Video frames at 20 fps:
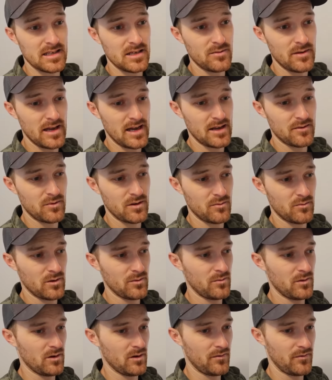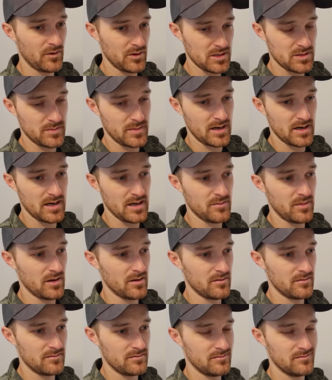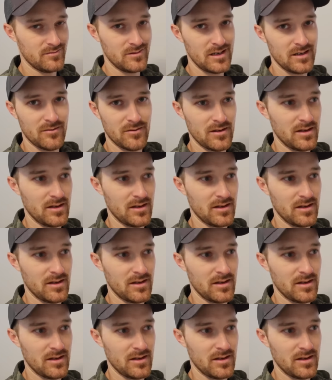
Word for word: I think we had one when we were first married, but we didn't